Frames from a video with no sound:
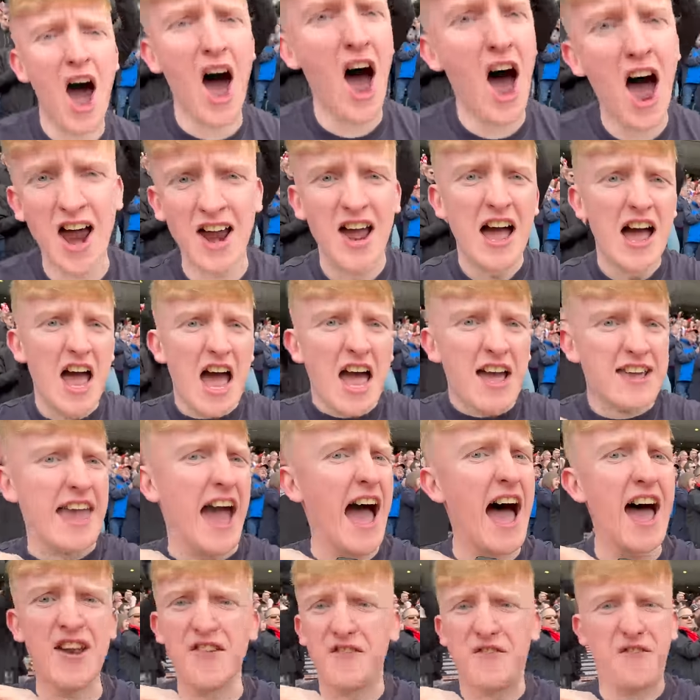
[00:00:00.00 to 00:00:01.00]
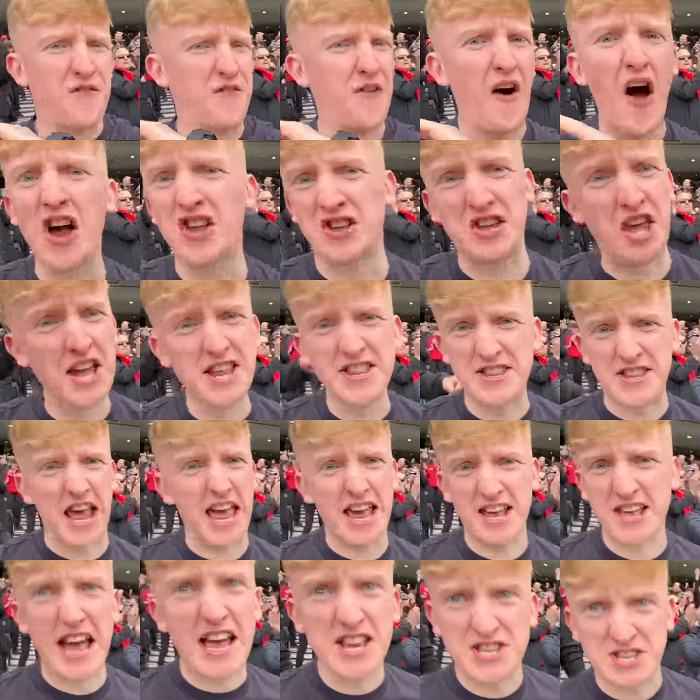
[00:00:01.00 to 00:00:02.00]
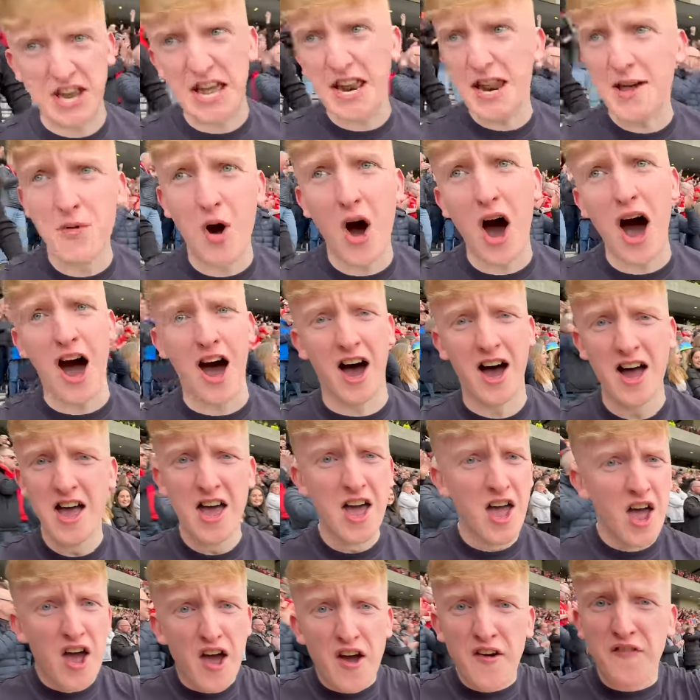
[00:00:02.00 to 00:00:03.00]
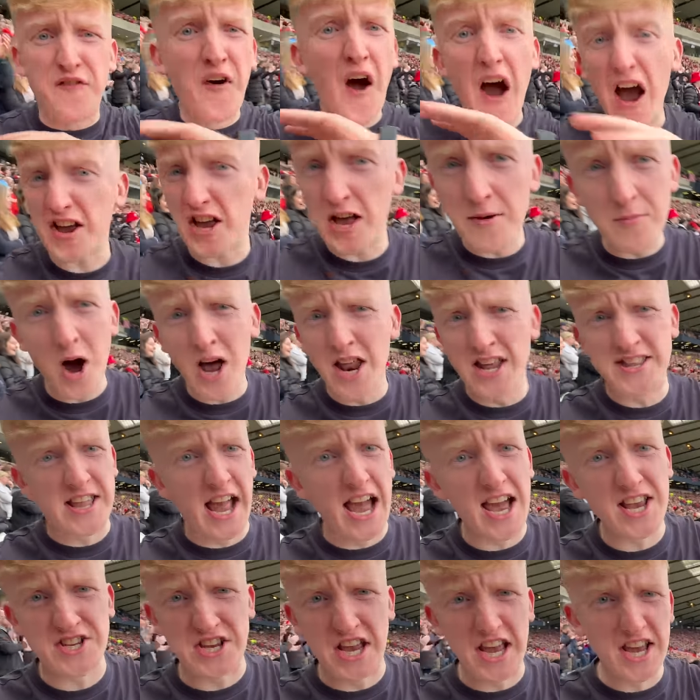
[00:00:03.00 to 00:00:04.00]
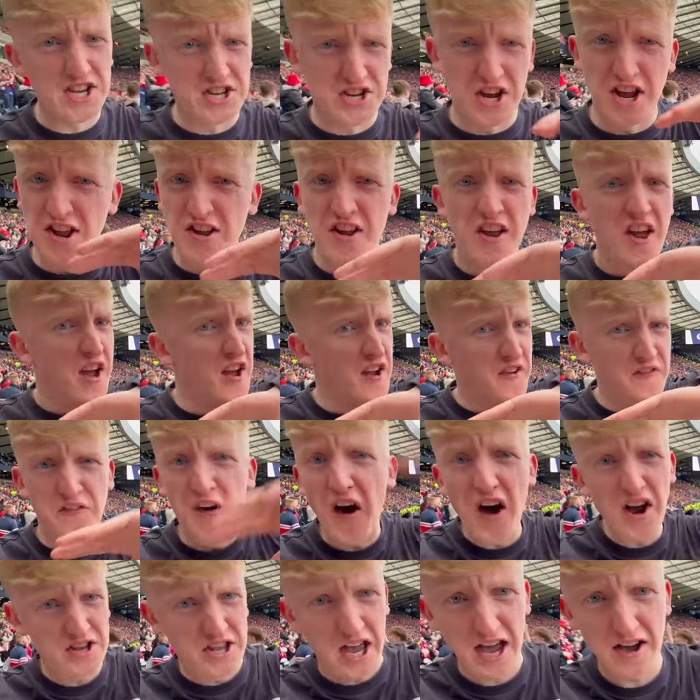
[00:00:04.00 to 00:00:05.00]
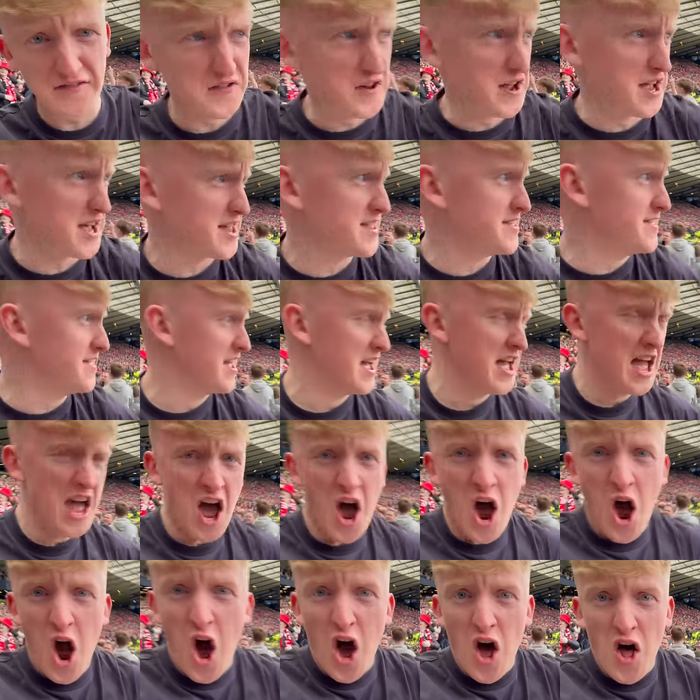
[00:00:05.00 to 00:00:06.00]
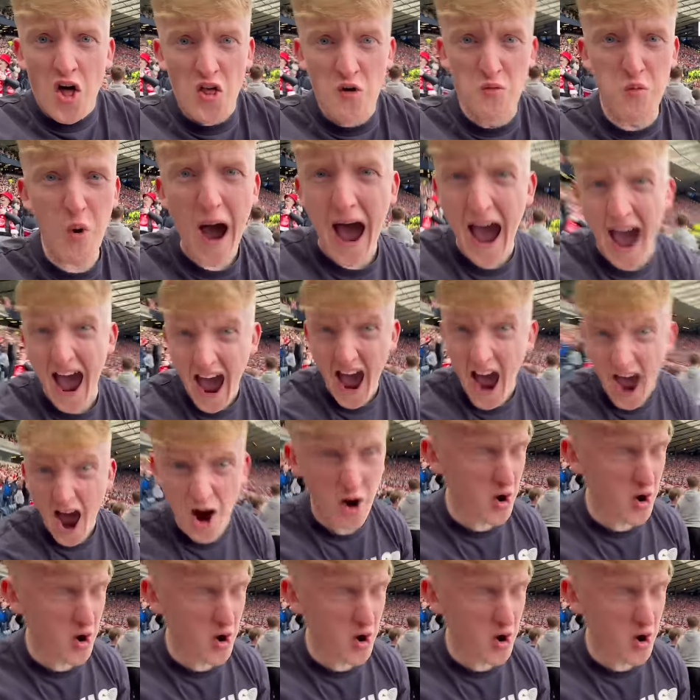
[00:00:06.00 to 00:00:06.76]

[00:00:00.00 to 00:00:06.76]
heart can't fucking take this anymore. Fuck the monetization! Fuck everything! Wow!